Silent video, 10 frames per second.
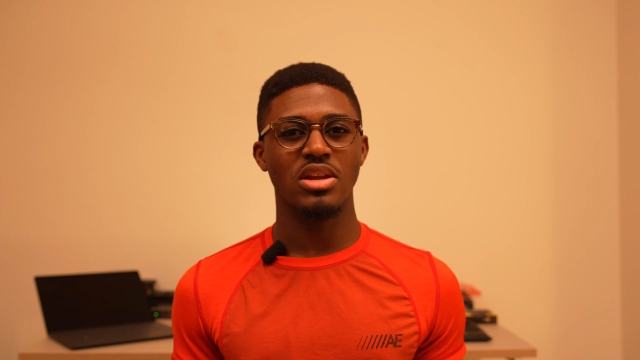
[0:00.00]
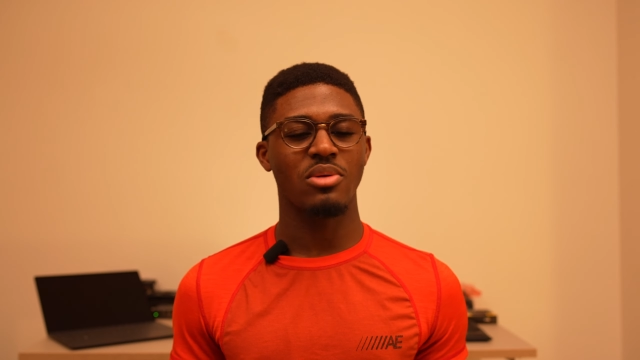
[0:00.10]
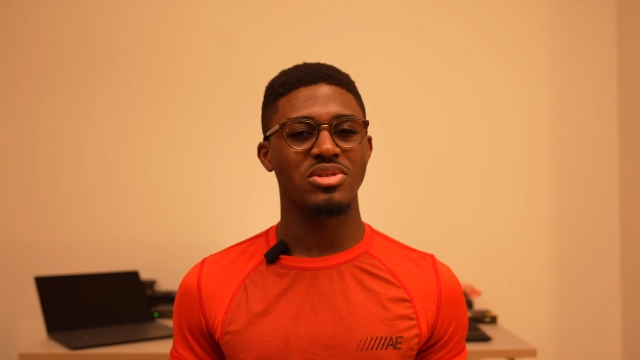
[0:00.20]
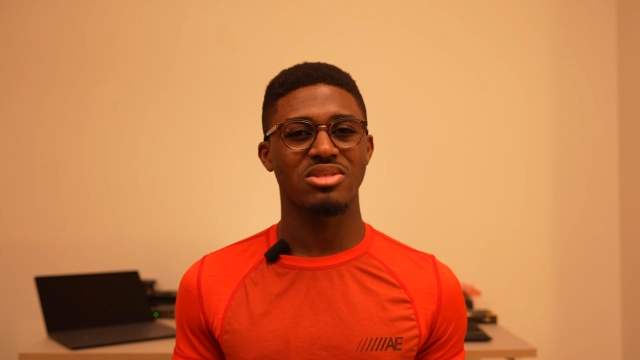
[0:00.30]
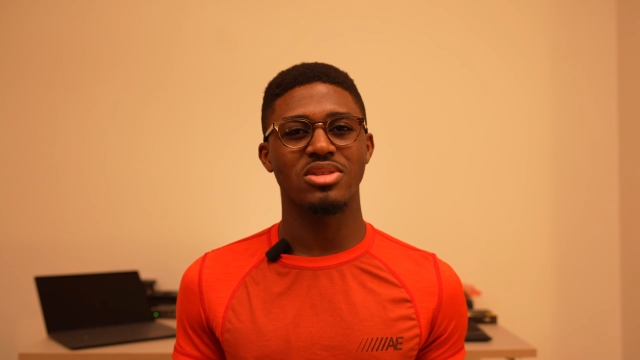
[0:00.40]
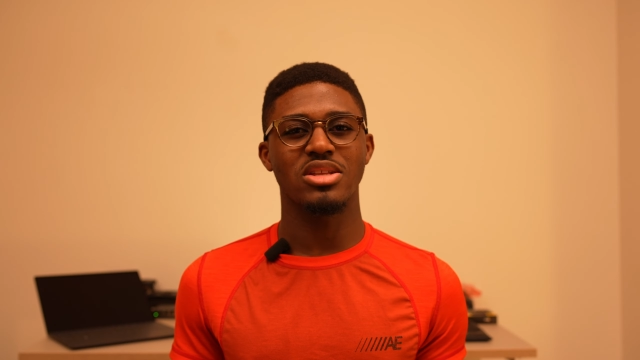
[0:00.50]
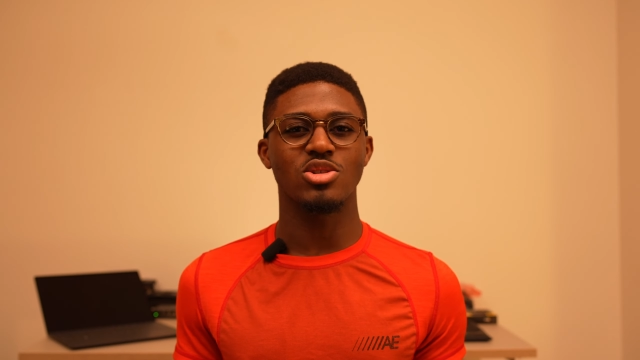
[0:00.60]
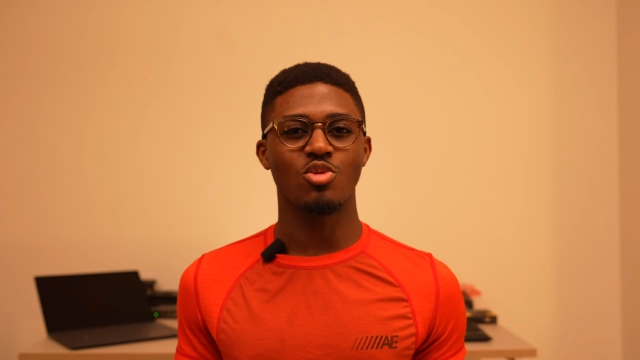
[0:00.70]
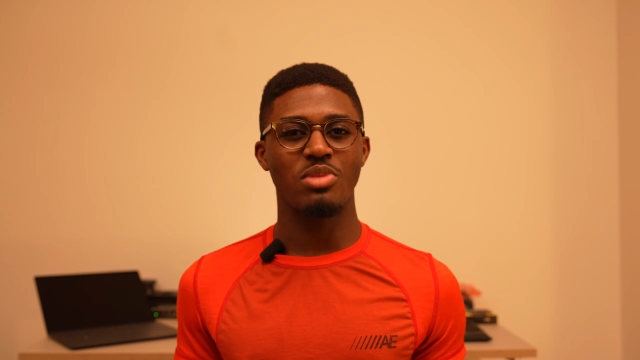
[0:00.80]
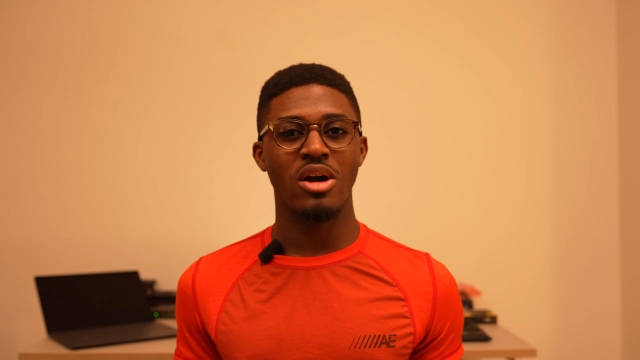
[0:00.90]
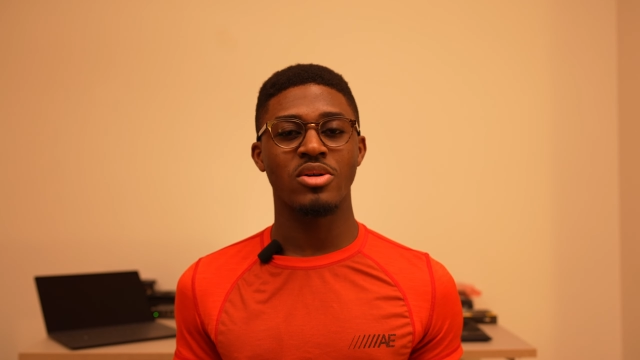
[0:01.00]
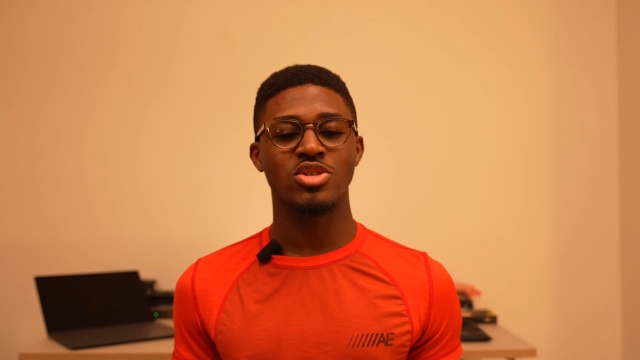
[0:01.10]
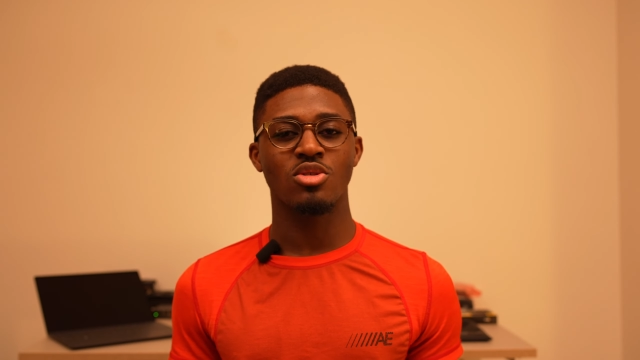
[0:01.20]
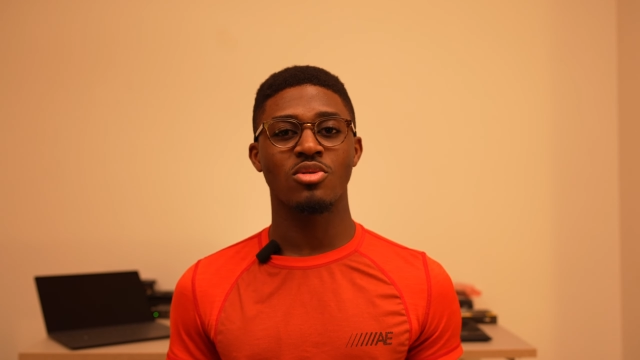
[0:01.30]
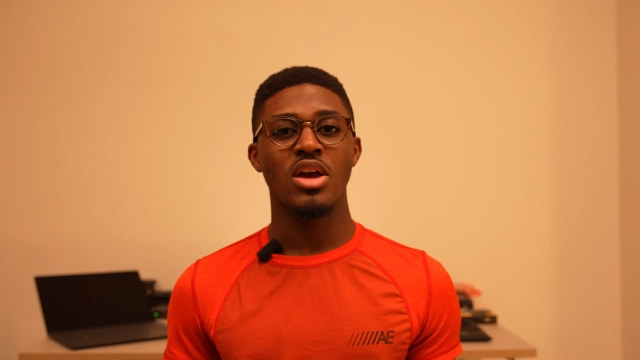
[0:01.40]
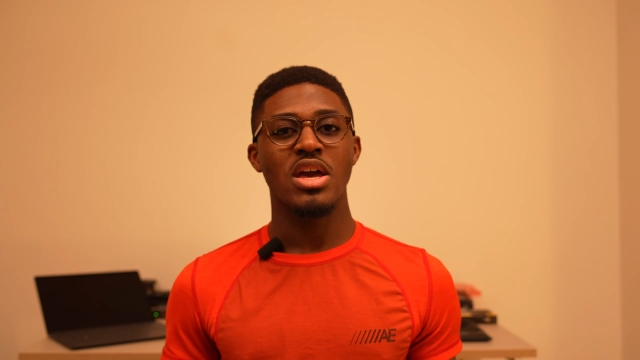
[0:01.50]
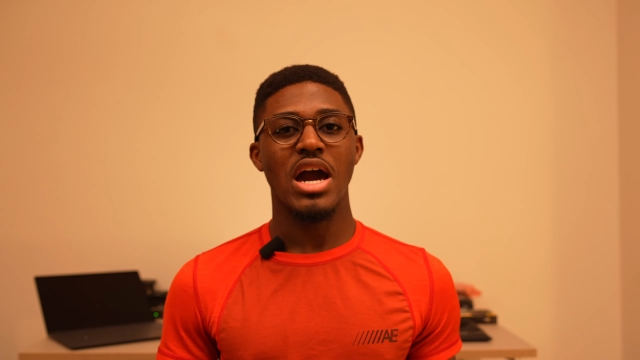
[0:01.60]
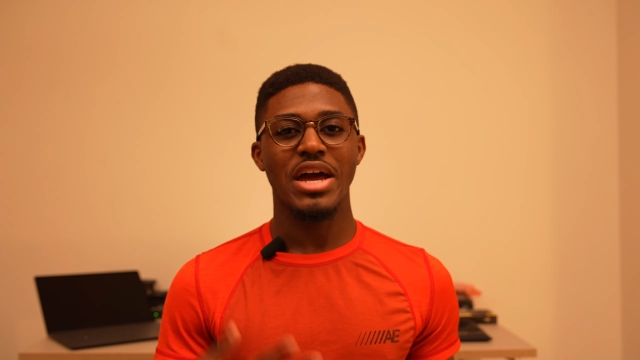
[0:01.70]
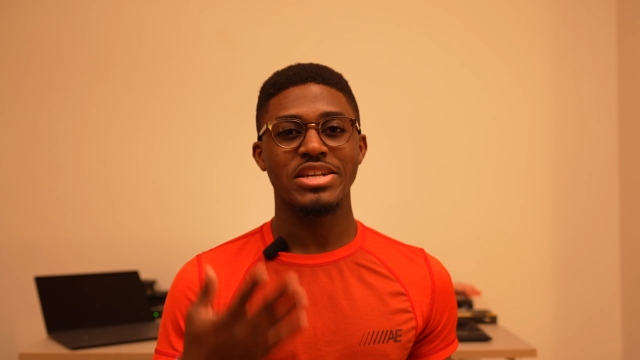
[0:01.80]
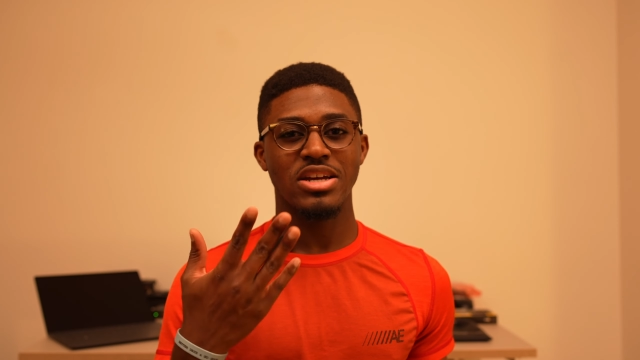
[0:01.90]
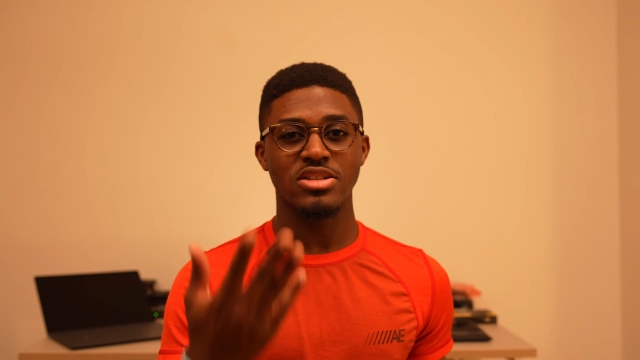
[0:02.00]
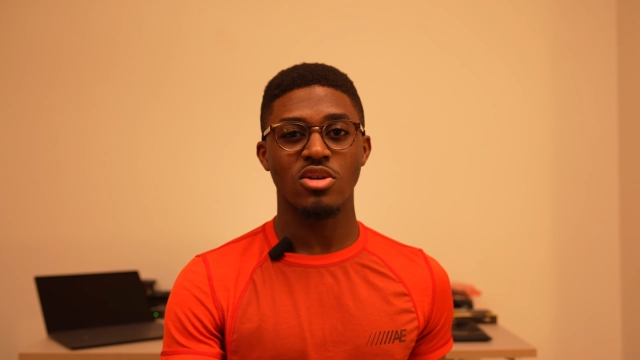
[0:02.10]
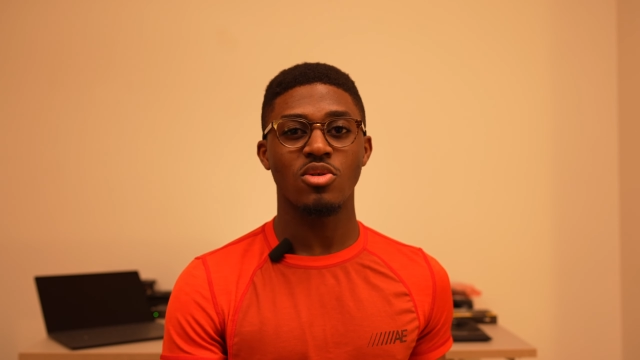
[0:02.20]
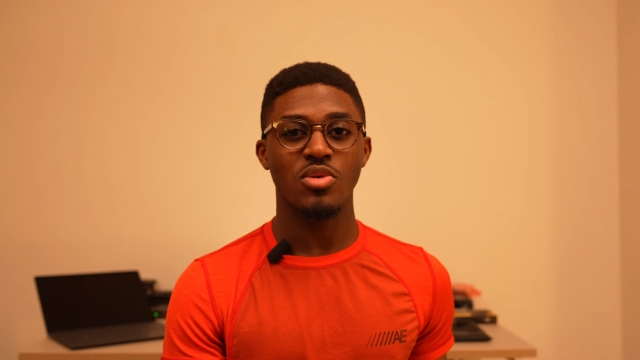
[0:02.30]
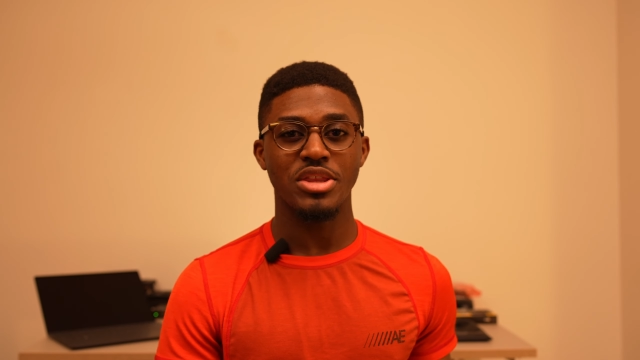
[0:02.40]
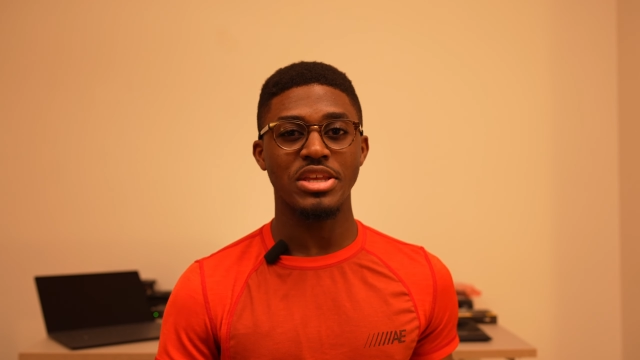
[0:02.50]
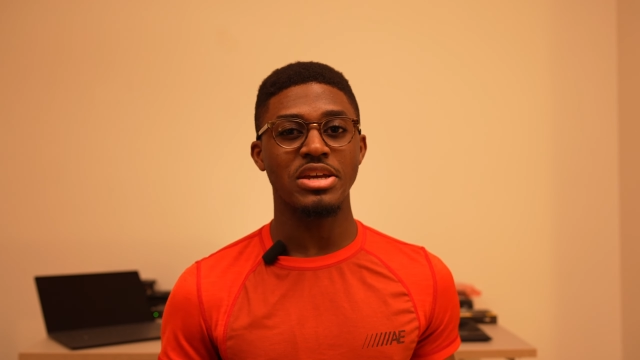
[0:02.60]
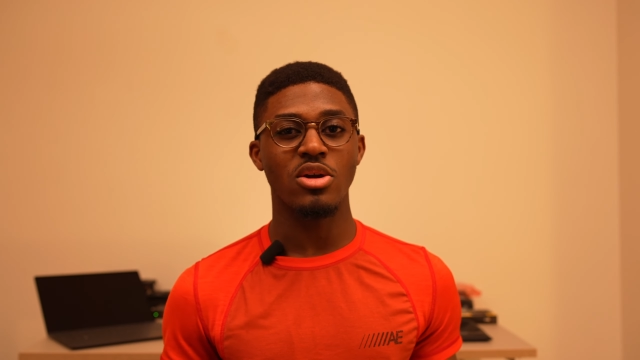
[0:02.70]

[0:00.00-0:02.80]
I want something that's low power, so I decided to go with the